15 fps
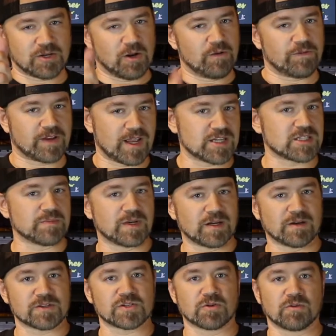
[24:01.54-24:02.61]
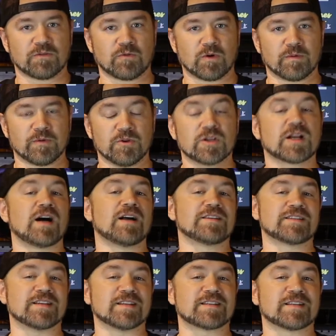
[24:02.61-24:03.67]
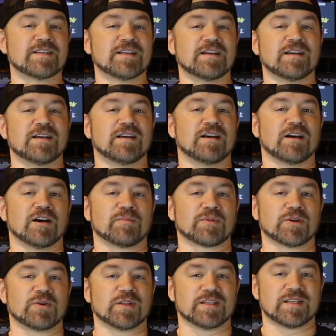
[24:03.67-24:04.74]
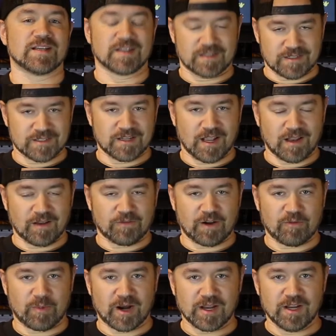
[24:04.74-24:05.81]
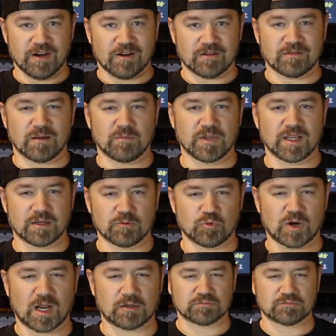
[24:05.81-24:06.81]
notification bell so you're informed of new content uploaded daily. For everybody here, I'm Lee. We're out.